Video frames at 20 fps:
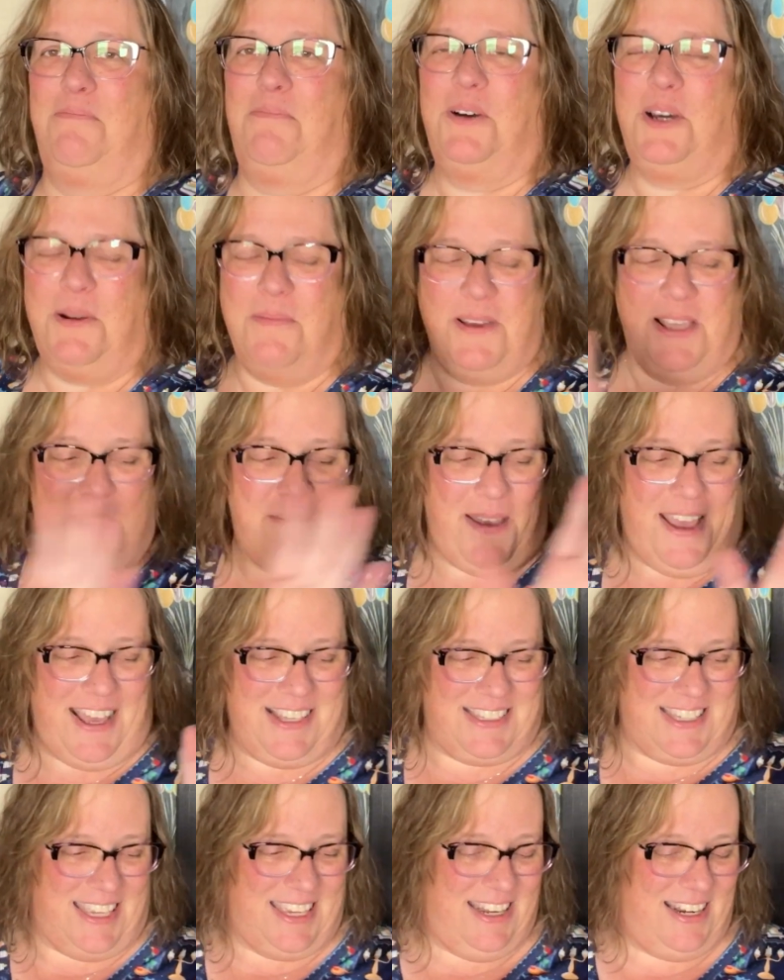Put them in the
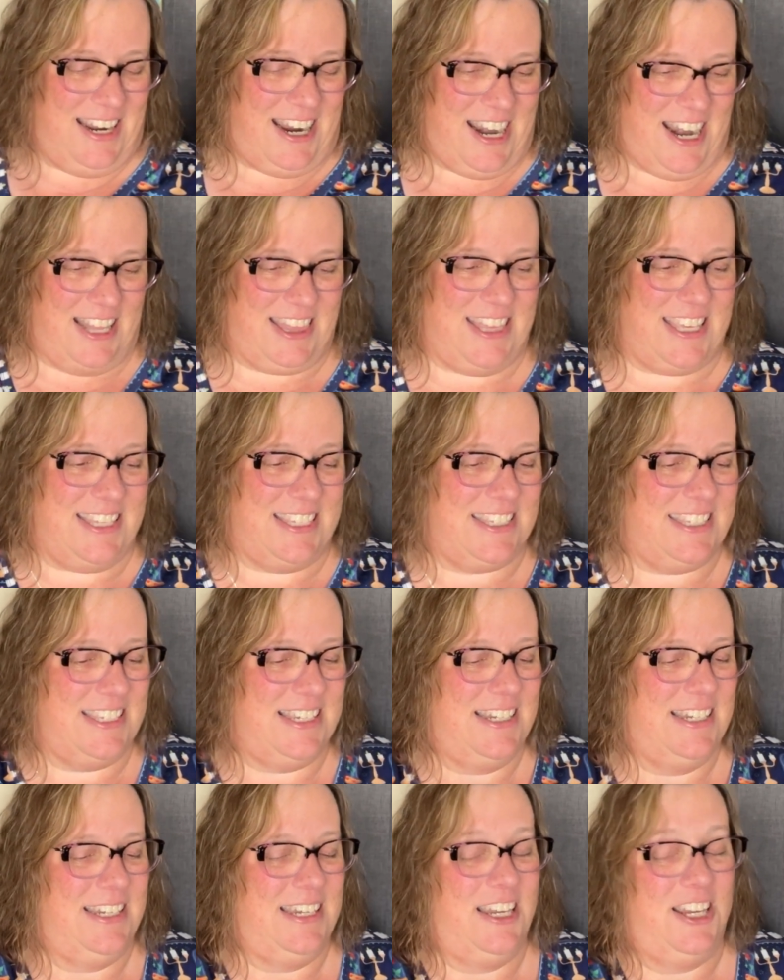basket. All right,
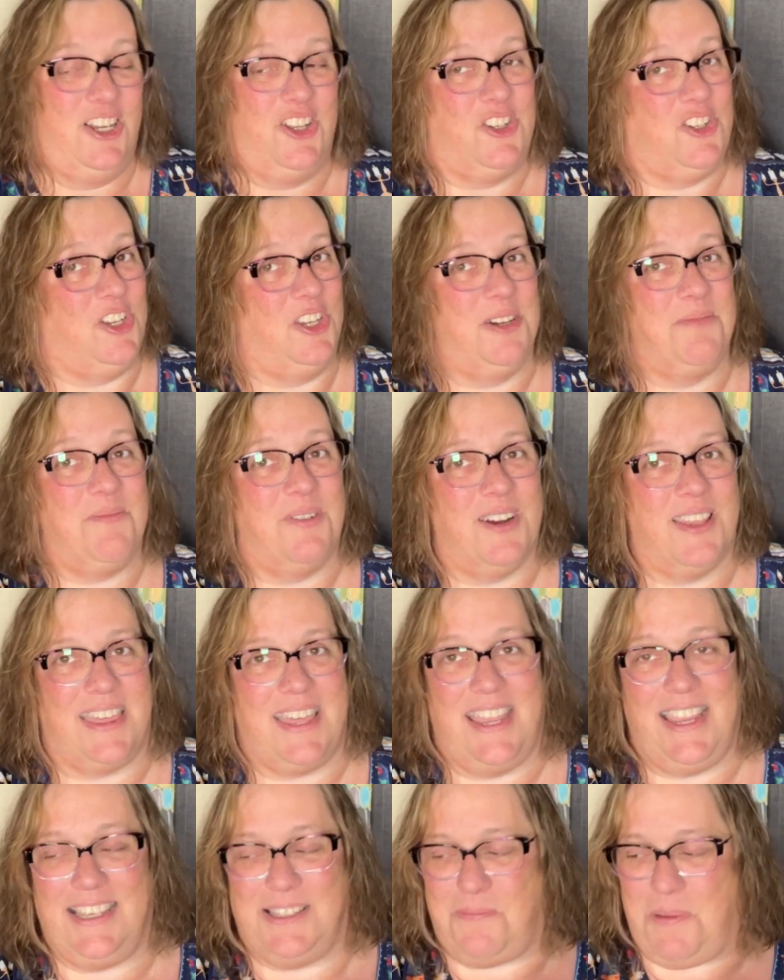2 more
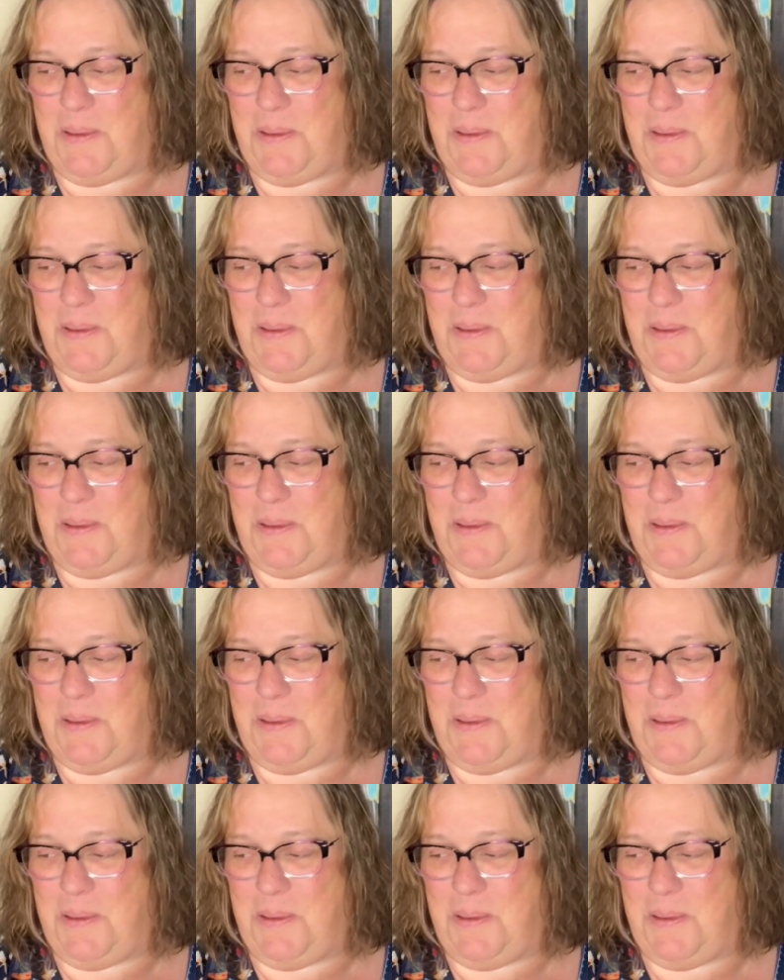things,